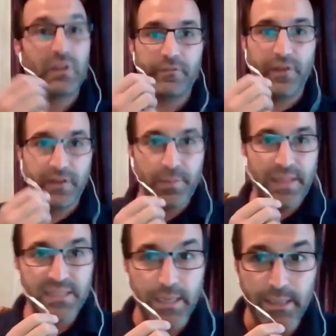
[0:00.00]

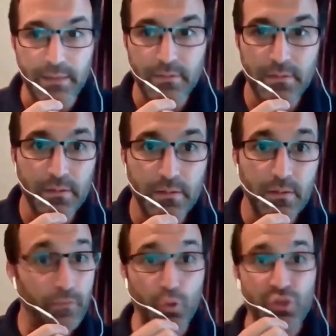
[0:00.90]
Fundamentally.
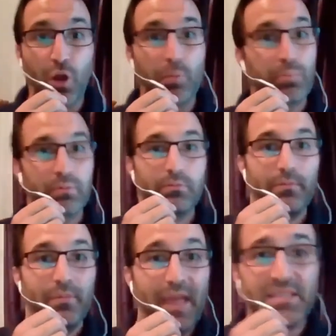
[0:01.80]
Full stop.
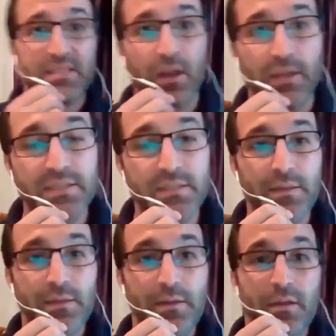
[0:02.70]
Exercise.
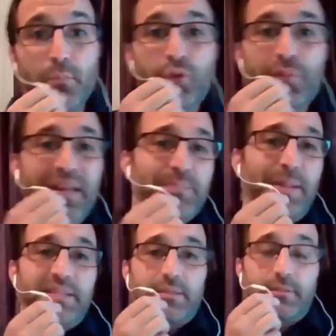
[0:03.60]
Movement is
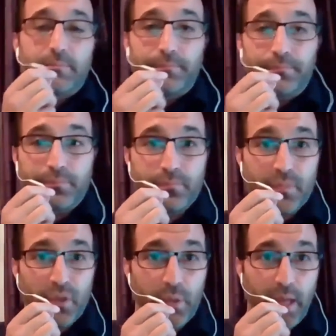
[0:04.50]
medicine.
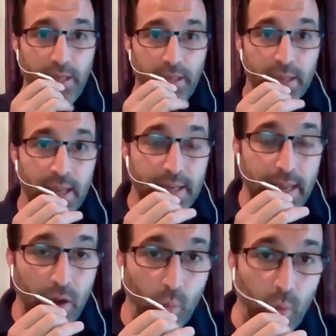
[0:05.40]
Okay.
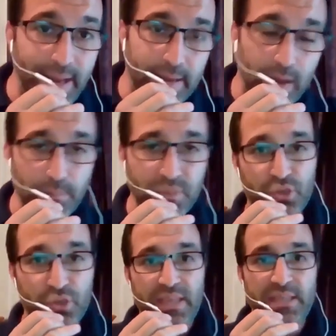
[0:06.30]
Now, when it comes
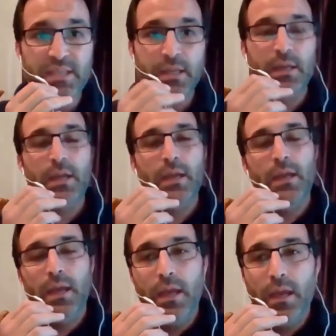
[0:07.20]
to these
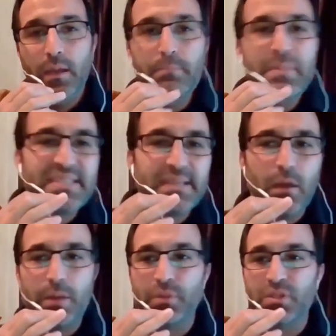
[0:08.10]

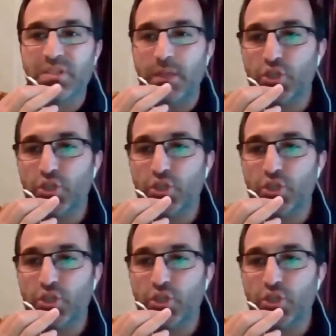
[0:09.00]
misalignments and